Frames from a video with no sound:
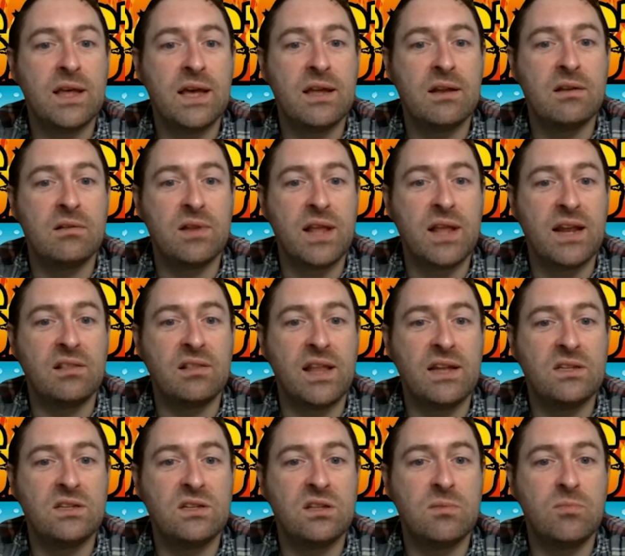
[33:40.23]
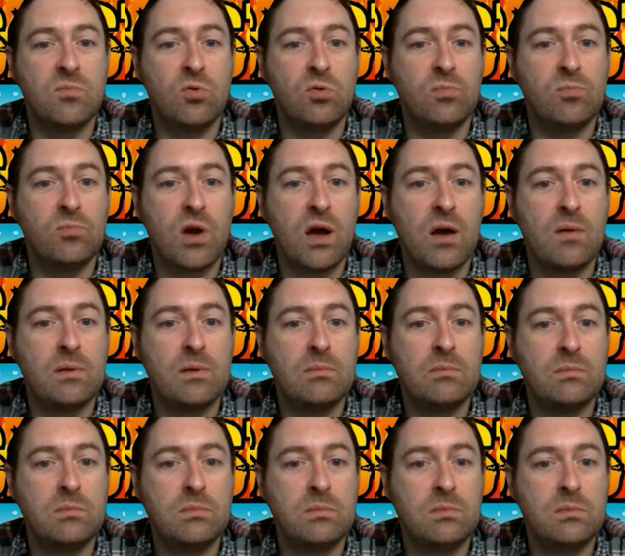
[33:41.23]
that led to the mold
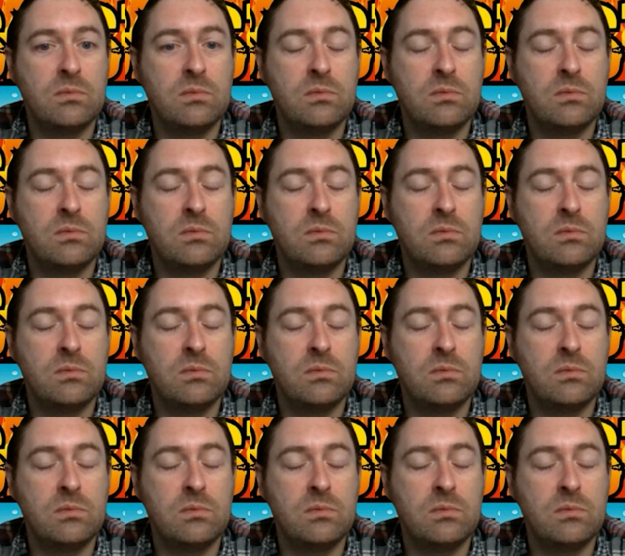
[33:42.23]
problem.